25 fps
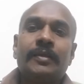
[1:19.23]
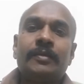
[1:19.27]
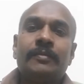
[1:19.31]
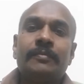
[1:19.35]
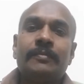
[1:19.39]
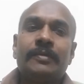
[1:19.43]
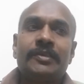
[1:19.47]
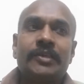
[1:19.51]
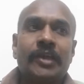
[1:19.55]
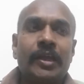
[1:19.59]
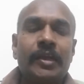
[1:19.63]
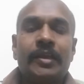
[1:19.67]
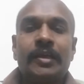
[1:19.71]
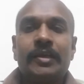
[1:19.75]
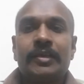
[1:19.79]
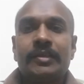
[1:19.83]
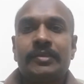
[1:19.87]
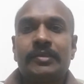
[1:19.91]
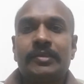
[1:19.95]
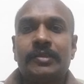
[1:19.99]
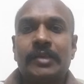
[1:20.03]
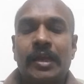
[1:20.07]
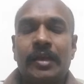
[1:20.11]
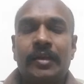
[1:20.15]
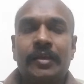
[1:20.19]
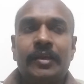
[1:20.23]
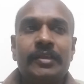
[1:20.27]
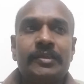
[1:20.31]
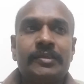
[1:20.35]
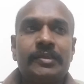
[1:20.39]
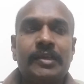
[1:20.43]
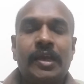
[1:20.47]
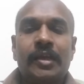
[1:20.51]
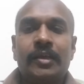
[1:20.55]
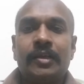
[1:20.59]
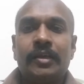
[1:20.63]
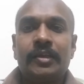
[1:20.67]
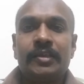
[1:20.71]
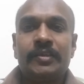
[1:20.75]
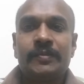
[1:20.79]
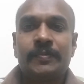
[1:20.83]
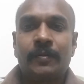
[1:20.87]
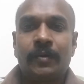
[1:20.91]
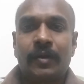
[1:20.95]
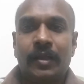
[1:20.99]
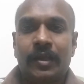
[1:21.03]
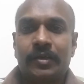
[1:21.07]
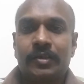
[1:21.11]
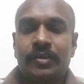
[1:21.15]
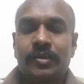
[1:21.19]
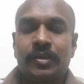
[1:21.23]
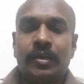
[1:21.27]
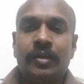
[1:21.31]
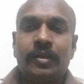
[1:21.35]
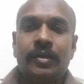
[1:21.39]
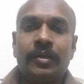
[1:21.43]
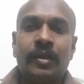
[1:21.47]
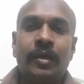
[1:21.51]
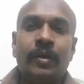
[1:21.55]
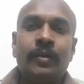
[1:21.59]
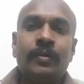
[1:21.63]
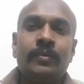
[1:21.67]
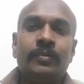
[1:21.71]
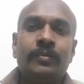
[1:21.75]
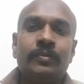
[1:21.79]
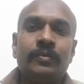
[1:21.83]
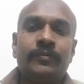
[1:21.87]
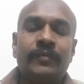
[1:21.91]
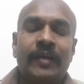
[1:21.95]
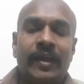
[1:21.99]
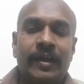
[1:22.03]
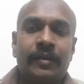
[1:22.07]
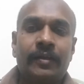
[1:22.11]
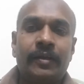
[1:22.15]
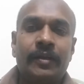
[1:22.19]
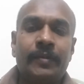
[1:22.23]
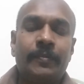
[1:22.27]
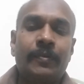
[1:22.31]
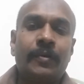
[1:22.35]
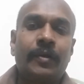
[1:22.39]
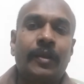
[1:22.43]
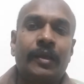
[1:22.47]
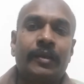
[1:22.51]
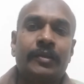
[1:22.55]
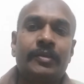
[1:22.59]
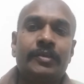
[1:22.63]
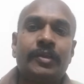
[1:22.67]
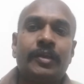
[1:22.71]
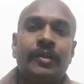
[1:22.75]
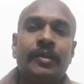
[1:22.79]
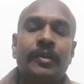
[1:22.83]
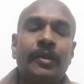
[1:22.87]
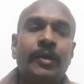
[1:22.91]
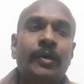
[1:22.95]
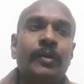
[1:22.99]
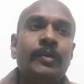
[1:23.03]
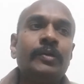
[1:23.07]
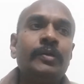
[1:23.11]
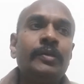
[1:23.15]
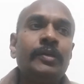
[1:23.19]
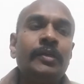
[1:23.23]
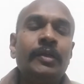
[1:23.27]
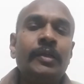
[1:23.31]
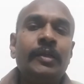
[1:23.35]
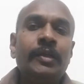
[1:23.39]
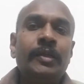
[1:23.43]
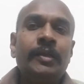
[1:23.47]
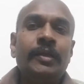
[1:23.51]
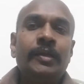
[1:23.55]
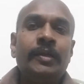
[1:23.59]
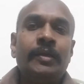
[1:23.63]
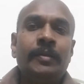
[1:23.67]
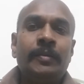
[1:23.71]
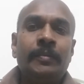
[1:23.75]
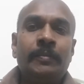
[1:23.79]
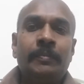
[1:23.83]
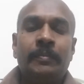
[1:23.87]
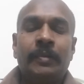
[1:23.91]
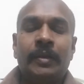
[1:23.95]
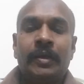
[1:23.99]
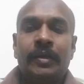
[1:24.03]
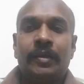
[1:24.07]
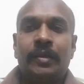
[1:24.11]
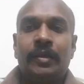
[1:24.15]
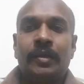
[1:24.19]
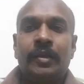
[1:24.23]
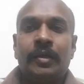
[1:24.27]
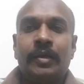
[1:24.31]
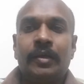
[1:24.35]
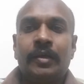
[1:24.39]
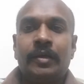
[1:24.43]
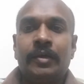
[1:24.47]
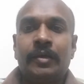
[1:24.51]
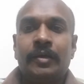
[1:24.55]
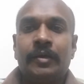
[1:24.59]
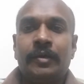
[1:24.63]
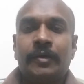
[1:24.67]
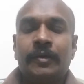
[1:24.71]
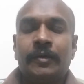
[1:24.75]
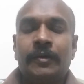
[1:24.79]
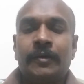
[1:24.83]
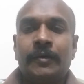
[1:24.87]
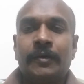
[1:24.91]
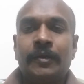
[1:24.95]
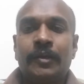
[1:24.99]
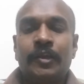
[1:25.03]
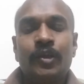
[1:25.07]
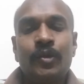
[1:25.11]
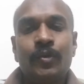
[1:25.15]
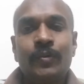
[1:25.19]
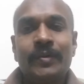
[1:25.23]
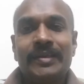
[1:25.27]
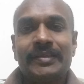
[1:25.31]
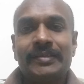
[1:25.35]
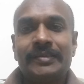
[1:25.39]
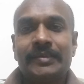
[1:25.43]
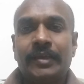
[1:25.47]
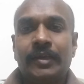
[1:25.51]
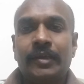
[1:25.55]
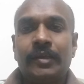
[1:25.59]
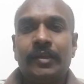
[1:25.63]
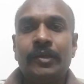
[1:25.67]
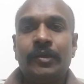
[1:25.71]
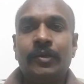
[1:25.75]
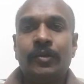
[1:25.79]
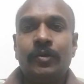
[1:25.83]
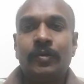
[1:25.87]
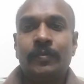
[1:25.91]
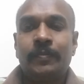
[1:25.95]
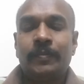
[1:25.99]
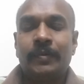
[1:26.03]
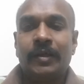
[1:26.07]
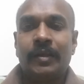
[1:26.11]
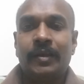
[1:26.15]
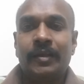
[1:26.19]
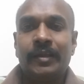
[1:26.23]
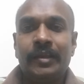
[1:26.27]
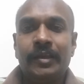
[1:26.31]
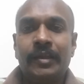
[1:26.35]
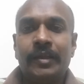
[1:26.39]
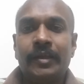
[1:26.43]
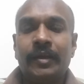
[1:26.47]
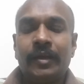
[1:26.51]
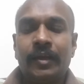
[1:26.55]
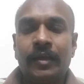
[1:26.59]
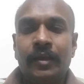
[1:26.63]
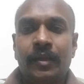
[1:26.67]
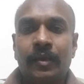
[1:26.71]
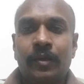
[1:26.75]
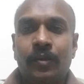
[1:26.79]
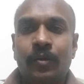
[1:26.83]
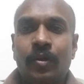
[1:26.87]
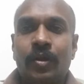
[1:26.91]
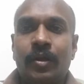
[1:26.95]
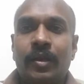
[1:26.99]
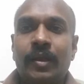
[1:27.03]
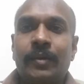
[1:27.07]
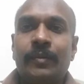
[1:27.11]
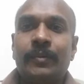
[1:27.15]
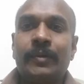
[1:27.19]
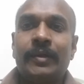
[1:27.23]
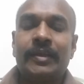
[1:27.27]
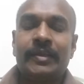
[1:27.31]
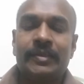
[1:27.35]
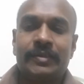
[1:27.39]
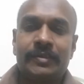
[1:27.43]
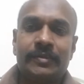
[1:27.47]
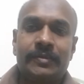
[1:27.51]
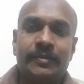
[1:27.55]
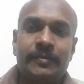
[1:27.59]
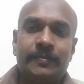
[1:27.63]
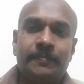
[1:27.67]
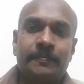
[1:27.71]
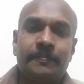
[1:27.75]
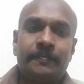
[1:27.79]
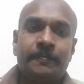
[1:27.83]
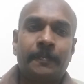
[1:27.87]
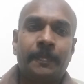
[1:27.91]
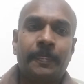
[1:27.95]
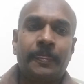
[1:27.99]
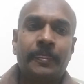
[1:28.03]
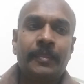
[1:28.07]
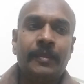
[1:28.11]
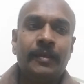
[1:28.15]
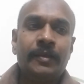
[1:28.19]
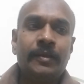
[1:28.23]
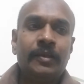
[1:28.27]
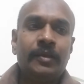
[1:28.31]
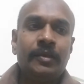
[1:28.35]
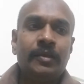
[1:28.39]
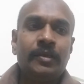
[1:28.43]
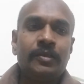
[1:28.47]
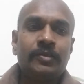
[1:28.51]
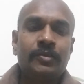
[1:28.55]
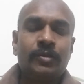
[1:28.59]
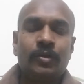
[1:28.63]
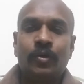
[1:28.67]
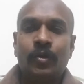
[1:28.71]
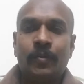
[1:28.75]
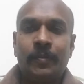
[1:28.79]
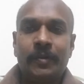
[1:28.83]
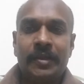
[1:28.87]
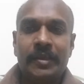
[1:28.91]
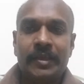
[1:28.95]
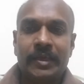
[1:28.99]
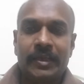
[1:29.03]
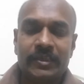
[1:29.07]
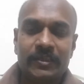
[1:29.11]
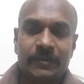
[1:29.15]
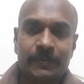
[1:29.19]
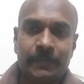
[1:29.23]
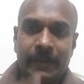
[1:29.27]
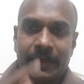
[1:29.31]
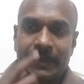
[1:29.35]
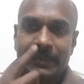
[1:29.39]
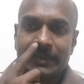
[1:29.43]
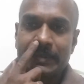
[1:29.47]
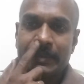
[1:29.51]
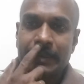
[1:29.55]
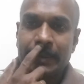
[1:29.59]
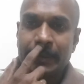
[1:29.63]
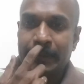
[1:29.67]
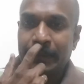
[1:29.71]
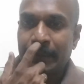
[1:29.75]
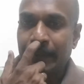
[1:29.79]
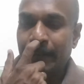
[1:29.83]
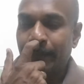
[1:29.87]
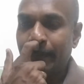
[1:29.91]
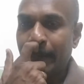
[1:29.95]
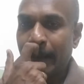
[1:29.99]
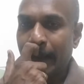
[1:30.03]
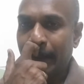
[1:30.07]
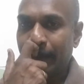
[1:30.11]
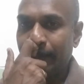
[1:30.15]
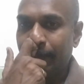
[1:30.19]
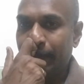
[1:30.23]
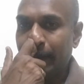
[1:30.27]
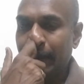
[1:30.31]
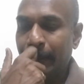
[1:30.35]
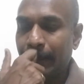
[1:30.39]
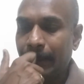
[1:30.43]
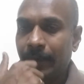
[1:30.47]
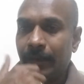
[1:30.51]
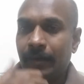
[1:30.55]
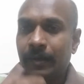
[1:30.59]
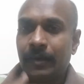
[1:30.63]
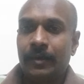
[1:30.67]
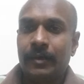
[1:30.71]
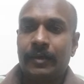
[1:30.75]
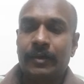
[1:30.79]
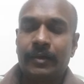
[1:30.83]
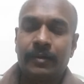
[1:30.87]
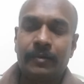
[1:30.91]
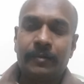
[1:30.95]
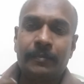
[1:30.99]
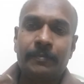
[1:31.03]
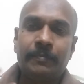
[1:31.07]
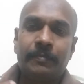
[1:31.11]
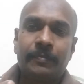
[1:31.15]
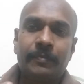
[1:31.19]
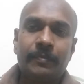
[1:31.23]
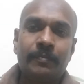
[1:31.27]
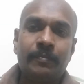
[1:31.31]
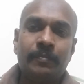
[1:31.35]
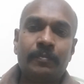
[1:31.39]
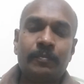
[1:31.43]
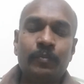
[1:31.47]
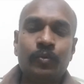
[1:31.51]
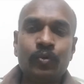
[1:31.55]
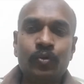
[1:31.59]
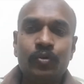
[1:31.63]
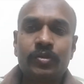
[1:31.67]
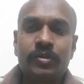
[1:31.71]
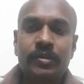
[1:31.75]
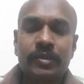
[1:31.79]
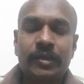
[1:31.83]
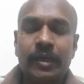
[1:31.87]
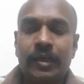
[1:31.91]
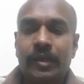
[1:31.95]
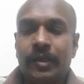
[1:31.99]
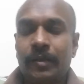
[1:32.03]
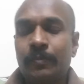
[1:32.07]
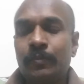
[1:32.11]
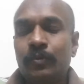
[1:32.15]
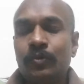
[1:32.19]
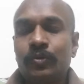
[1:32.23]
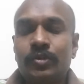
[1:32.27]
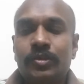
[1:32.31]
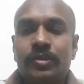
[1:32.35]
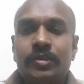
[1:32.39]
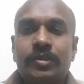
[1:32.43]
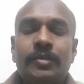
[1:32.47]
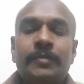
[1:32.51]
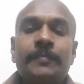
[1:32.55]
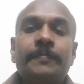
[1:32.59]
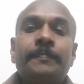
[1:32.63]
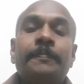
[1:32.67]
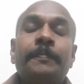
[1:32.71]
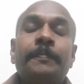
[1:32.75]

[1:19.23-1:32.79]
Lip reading: But China has restarted its production now, factory production now. But US and Europe are reeling under coronavirus. So nobody expects that the demand will get a boost.